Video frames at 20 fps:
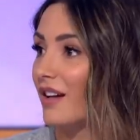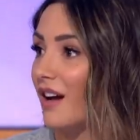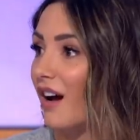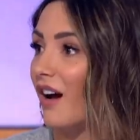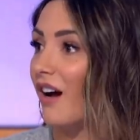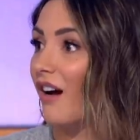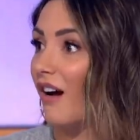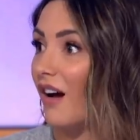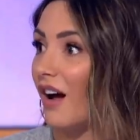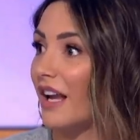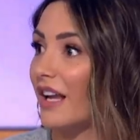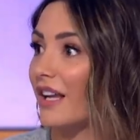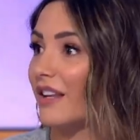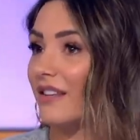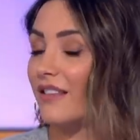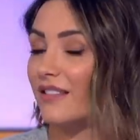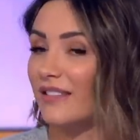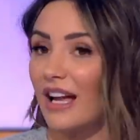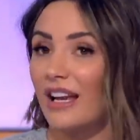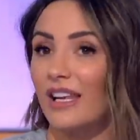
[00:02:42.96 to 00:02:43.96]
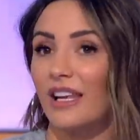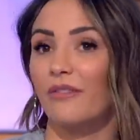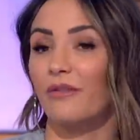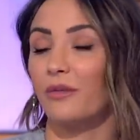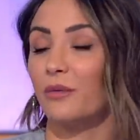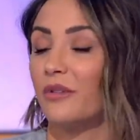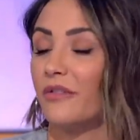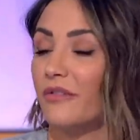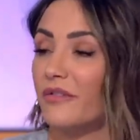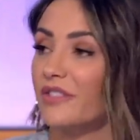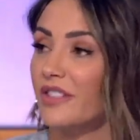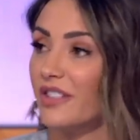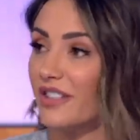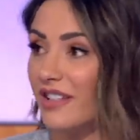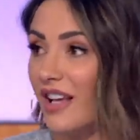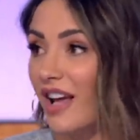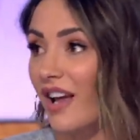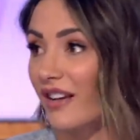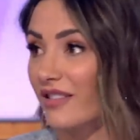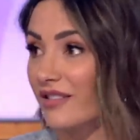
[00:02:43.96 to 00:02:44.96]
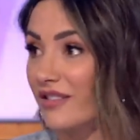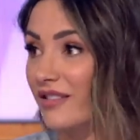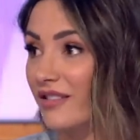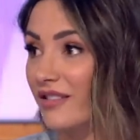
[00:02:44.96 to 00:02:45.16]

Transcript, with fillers: high and that level mm. of success.